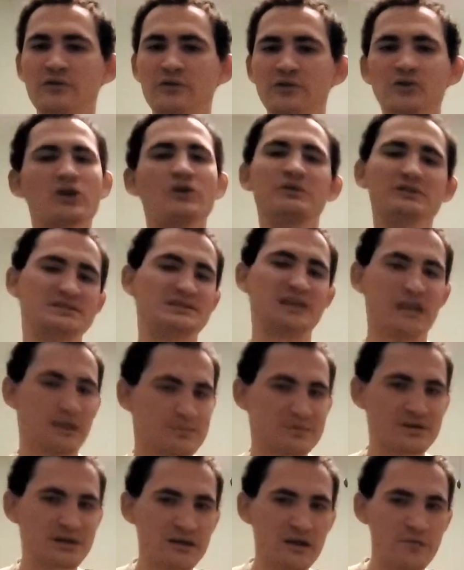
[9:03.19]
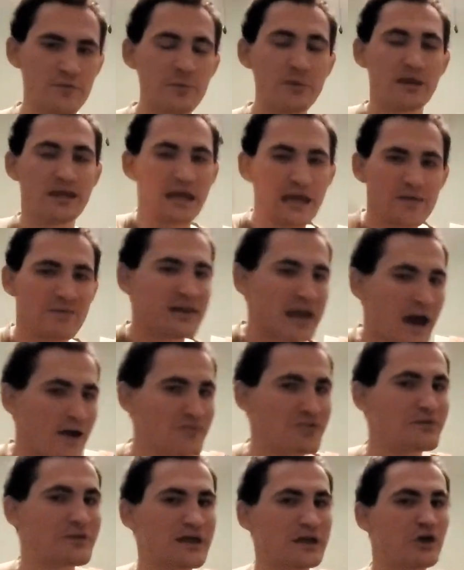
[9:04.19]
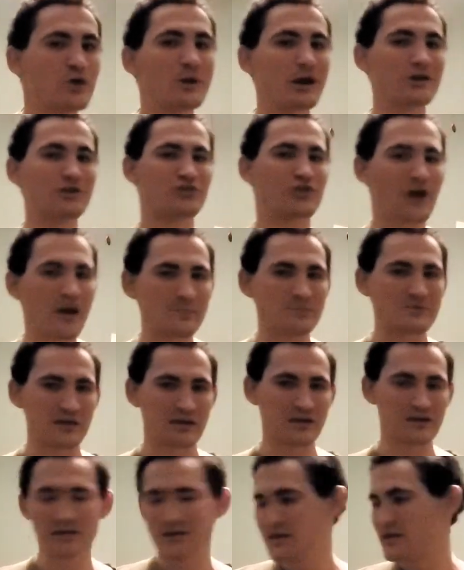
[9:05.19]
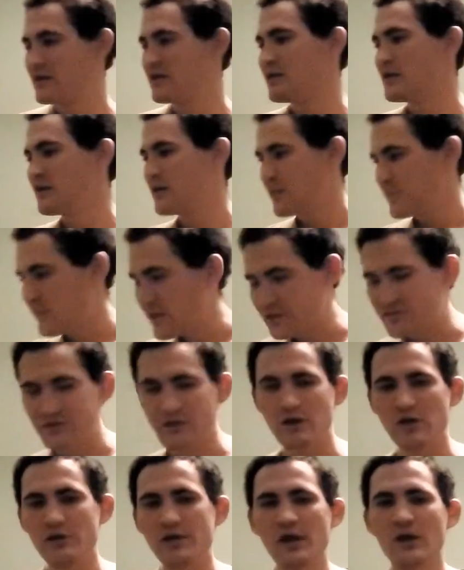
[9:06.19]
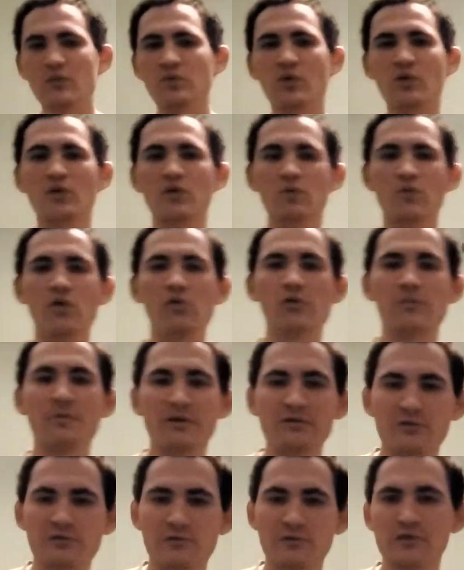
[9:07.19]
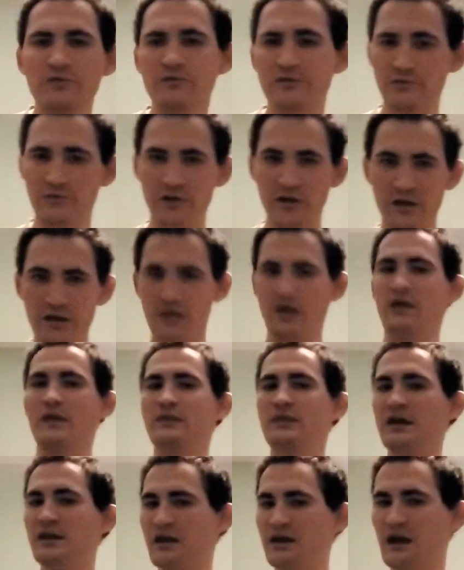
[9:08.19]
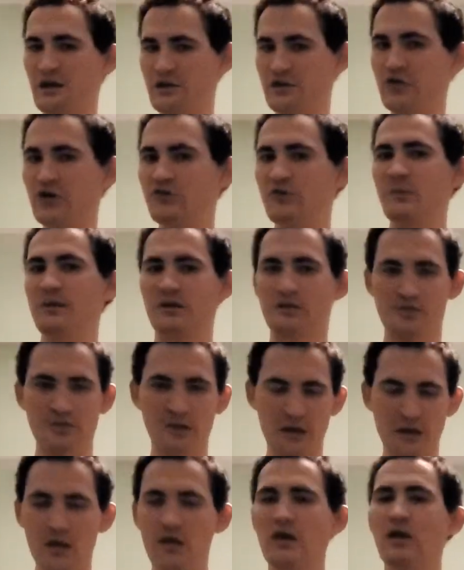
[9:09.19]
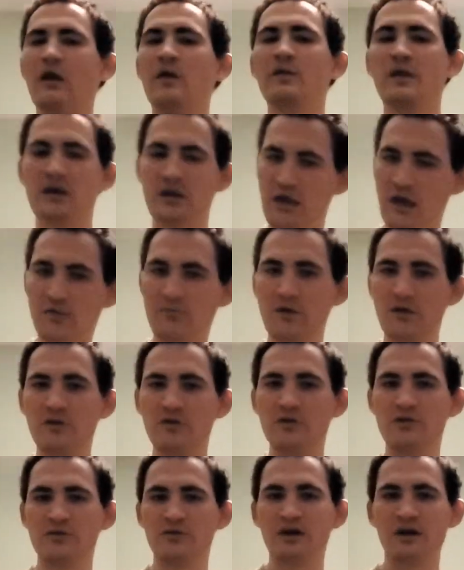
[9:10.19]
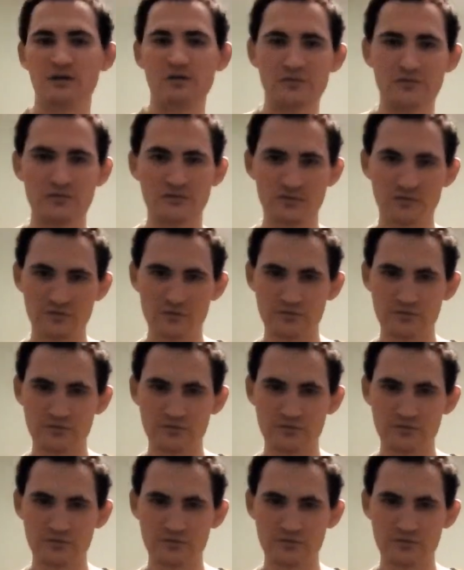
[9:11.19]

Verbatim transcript: you know what Samsung did for me? Even after they knew I dropped it, they said, oh yeah, we'll, we'll replace it for it for free. They did not charge me anything, and they gave me a new device.